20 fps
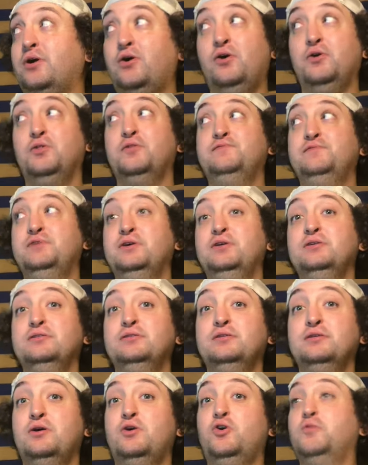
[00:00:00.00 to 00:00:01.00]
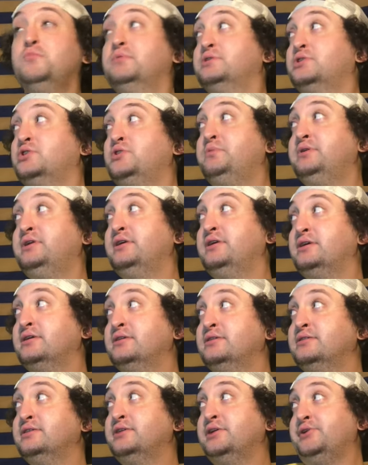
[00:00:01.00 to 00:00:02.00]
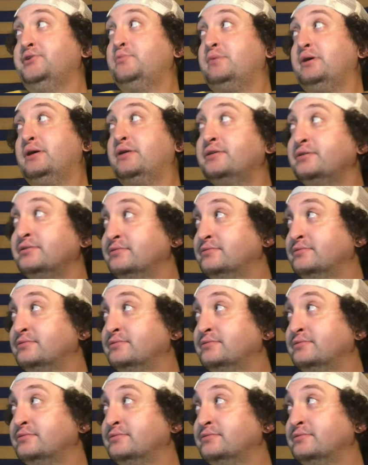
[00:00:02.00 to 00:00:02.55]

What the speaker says: All the fun. Home and Derby tonight. You hear about it?